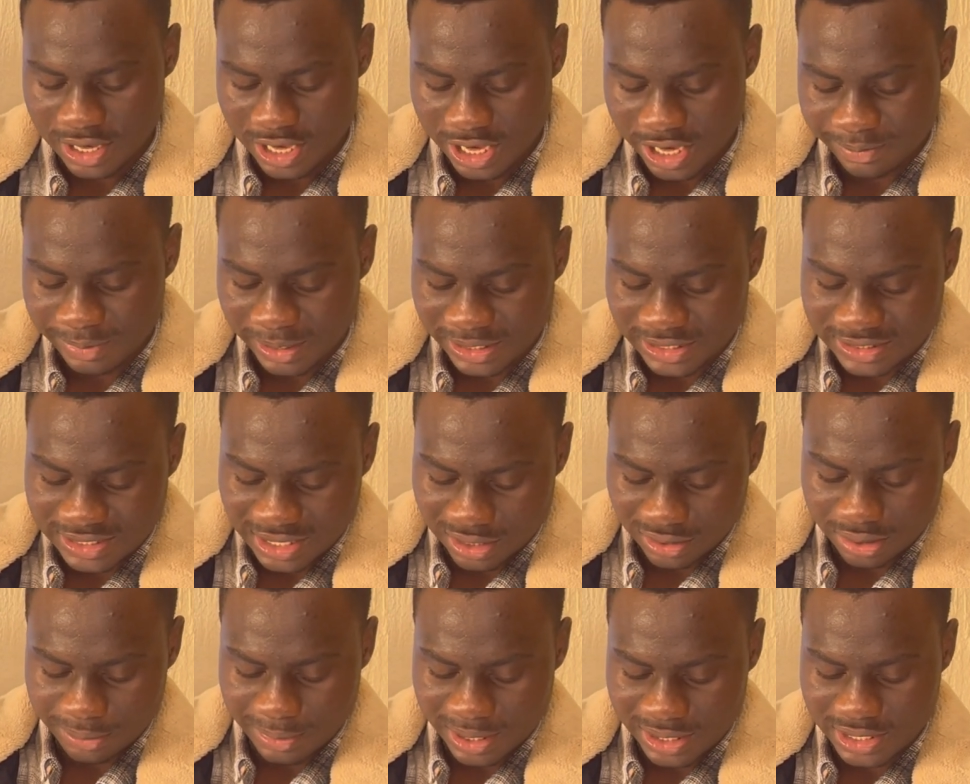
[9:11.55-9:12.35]
And by the
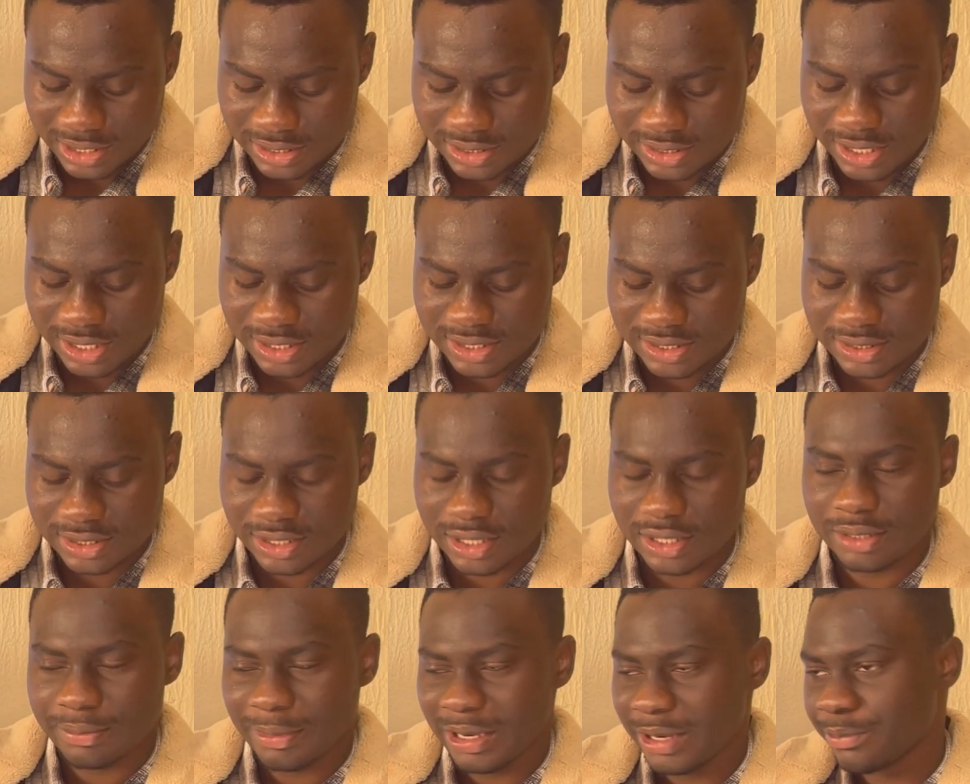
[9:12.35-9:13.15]
time the market gets
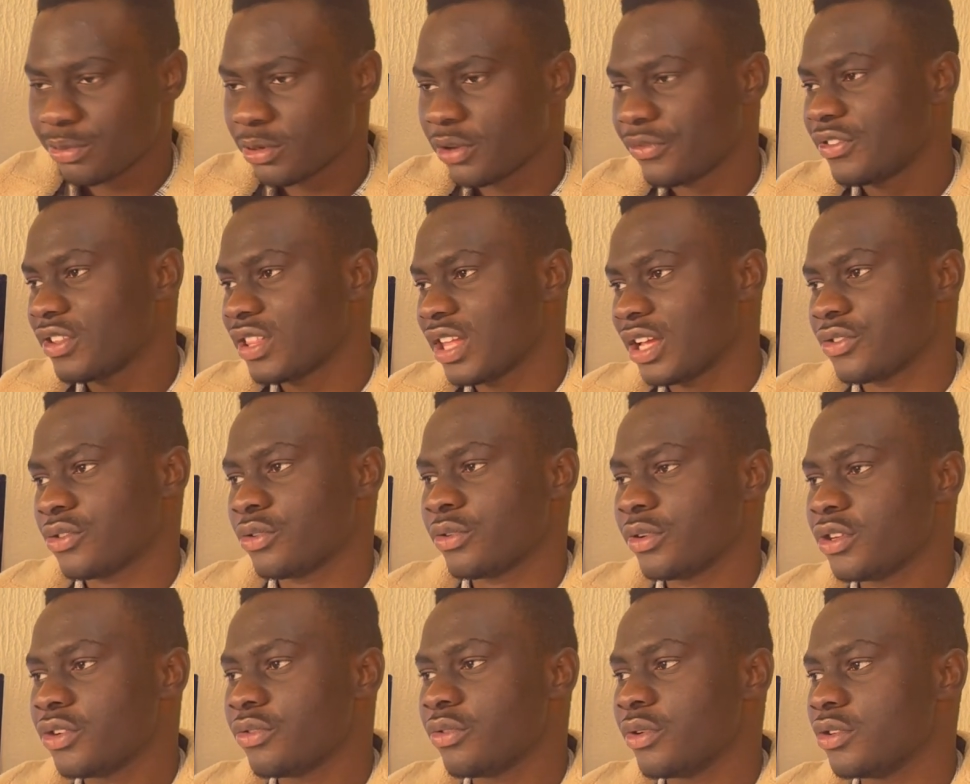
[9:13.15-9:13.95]
here, my profit has
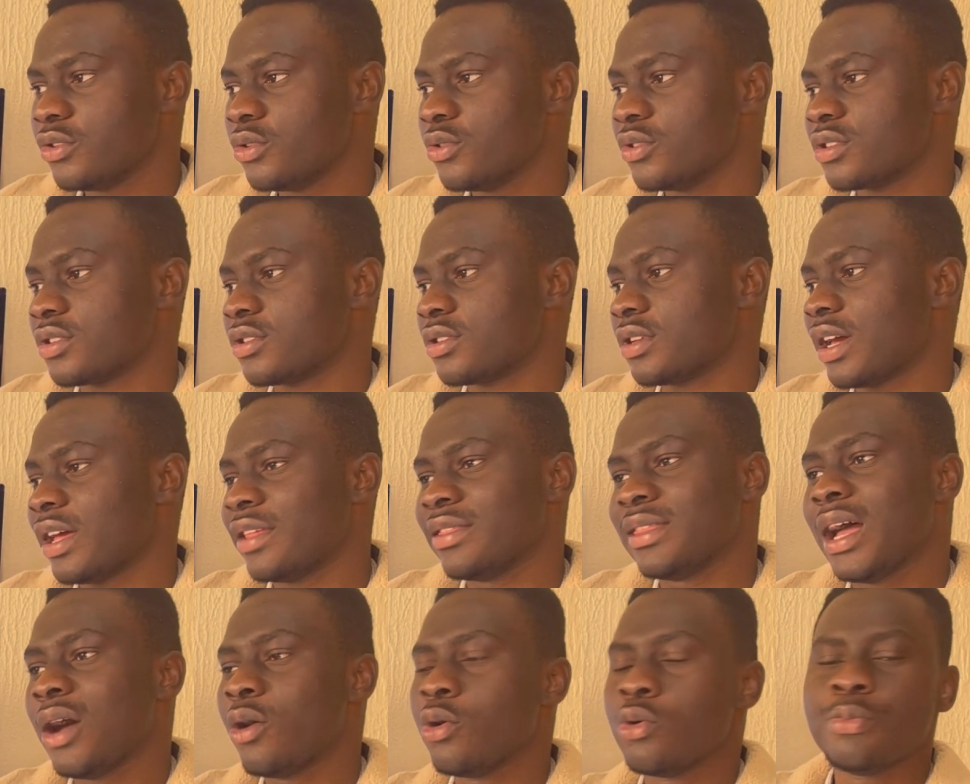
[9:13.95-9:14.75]
already reduced.
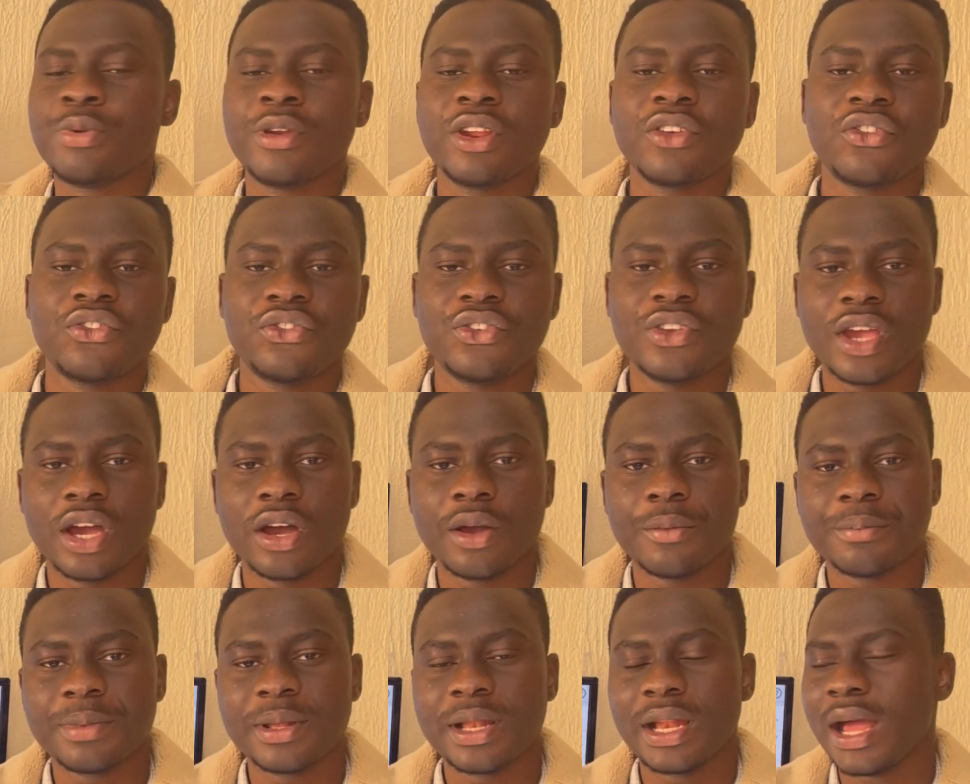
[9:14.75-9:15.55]
And that will bring fear
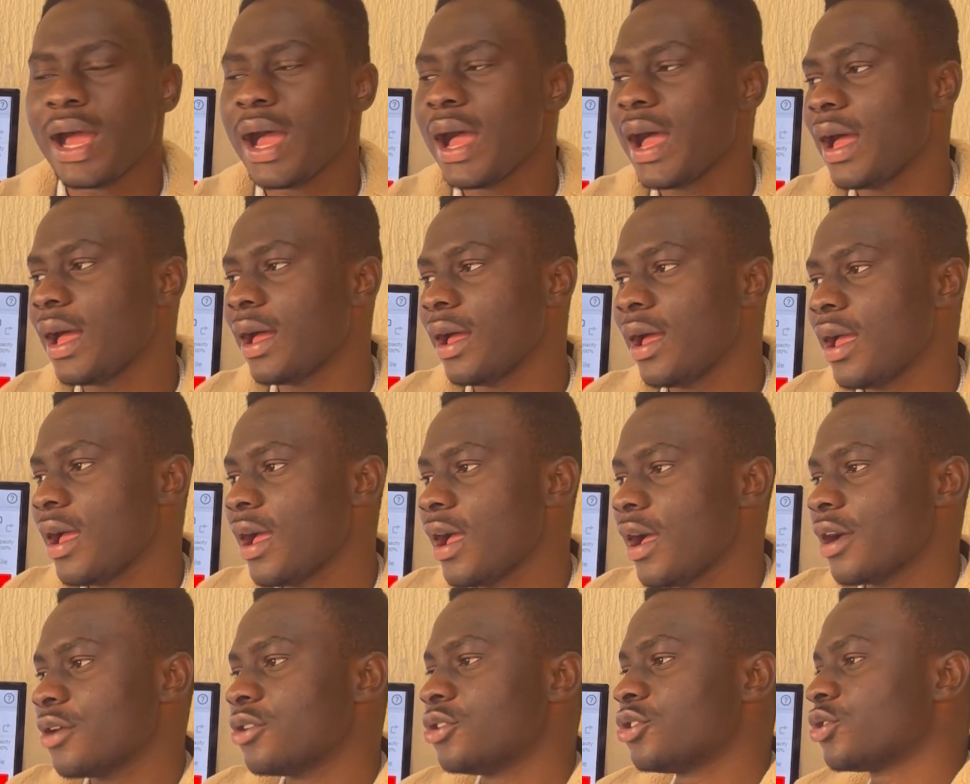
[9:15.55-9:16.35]
and be like,
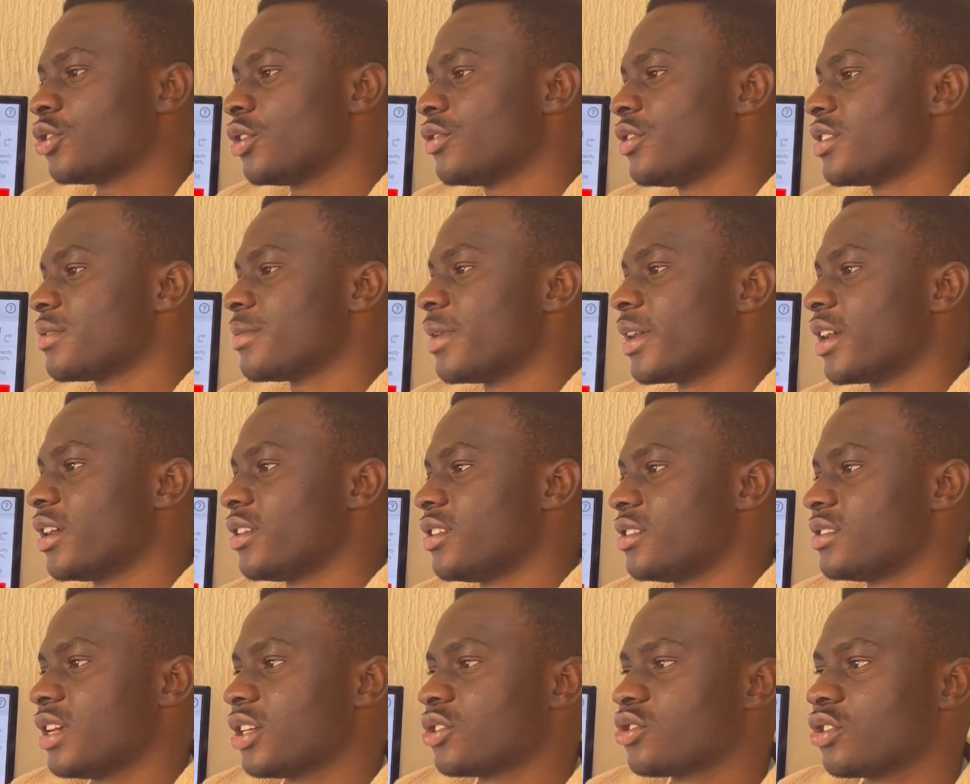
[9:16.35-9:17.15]
are you sure this market
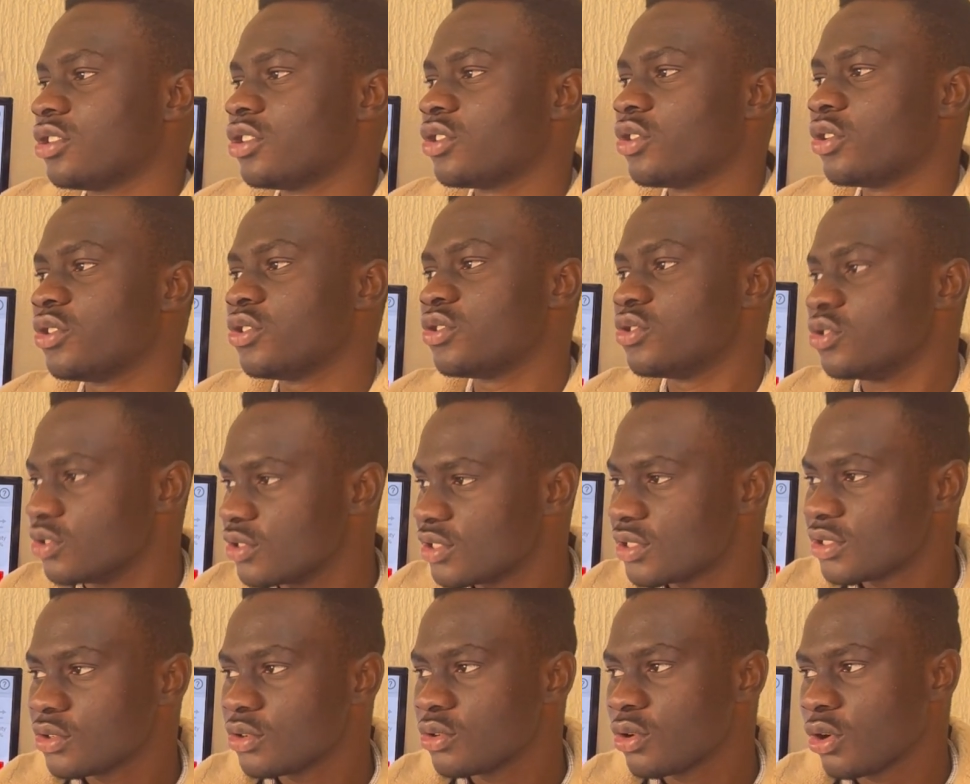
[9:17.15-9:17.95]
is actually going to
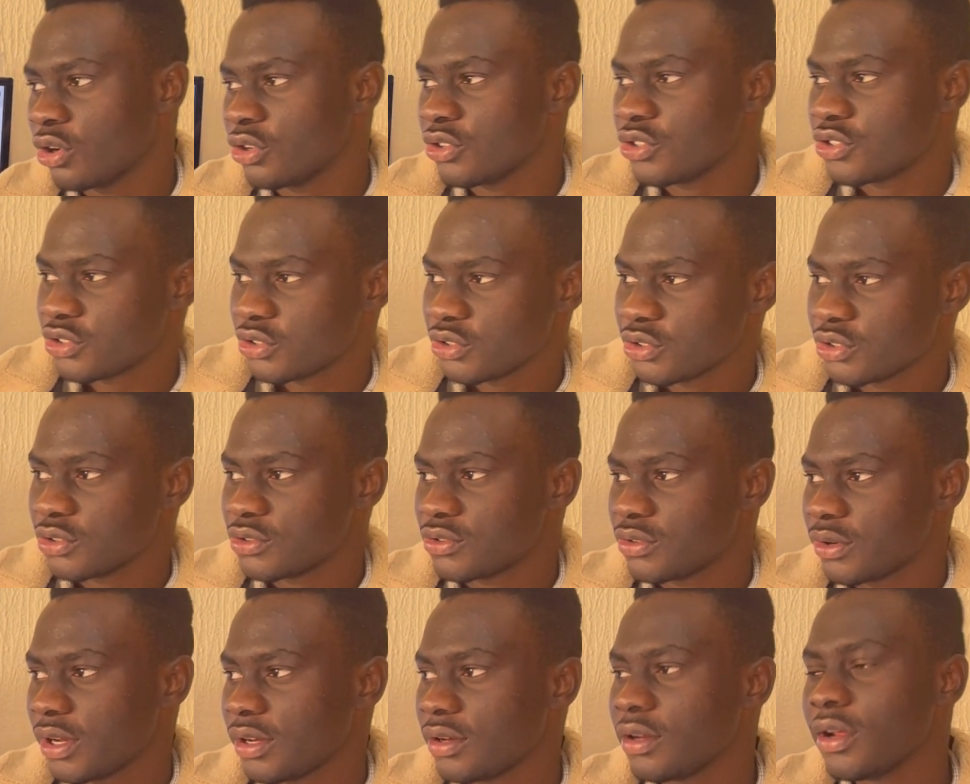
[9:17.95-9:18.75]
still continue the
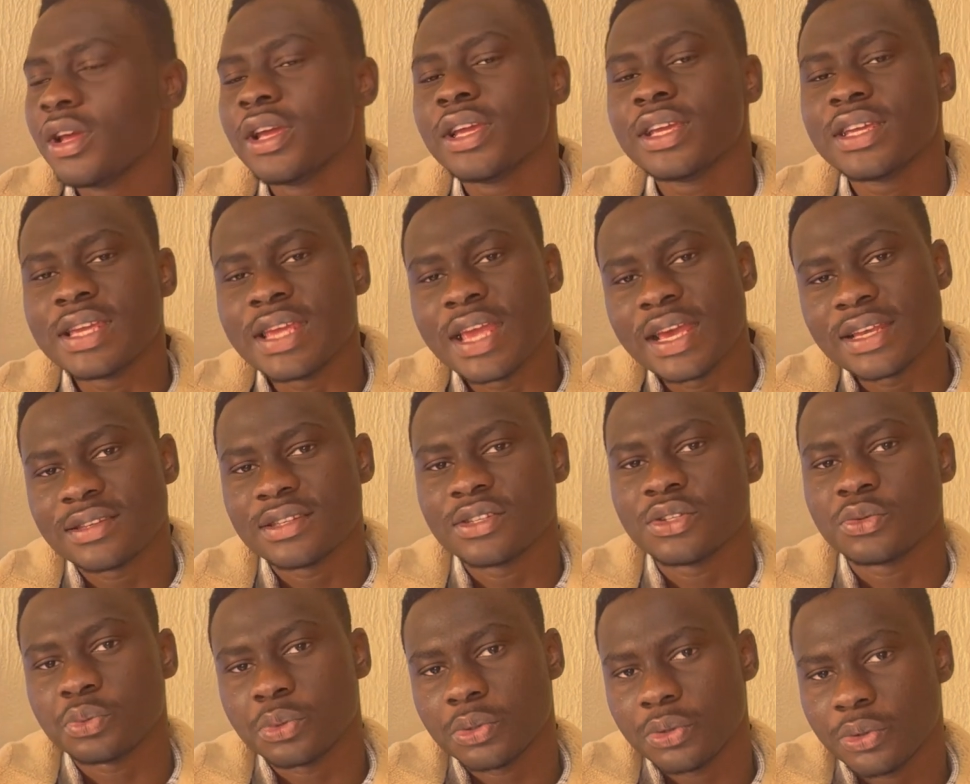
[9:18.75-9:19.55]
trend? Yes,
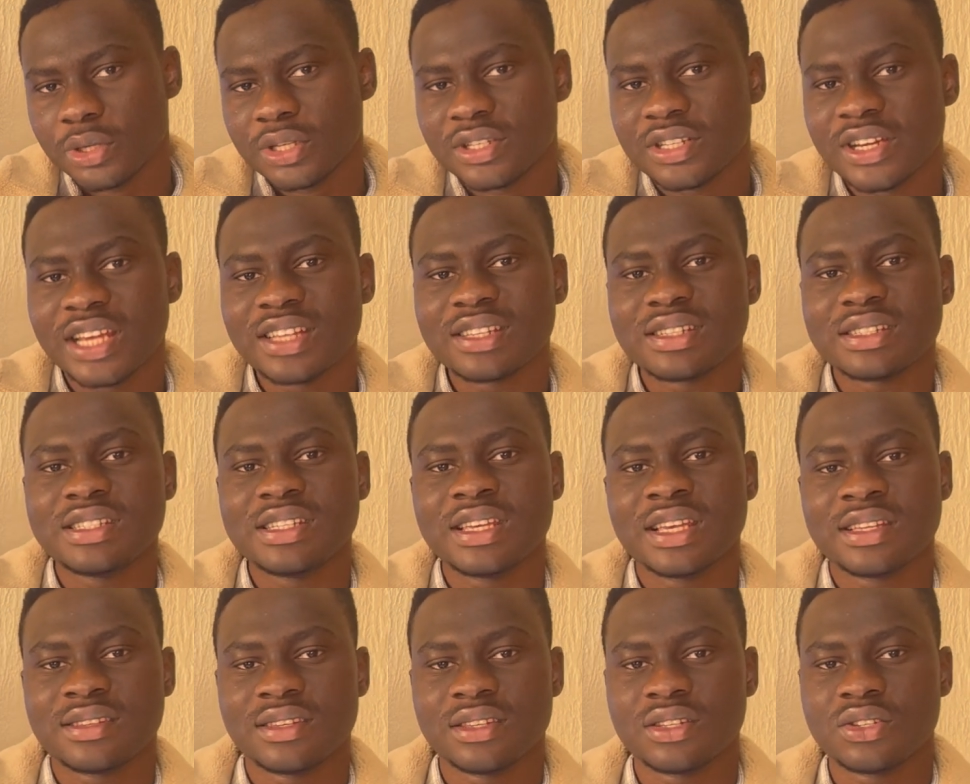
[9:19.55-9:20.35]
it will.
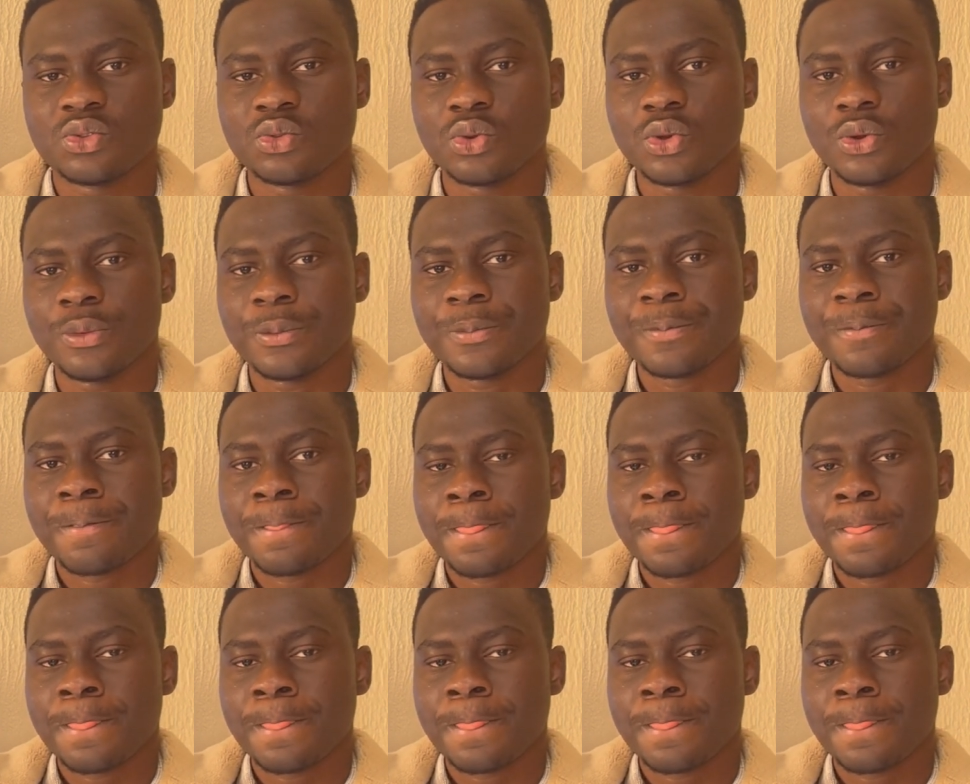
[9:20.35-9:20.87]
Yes, it will.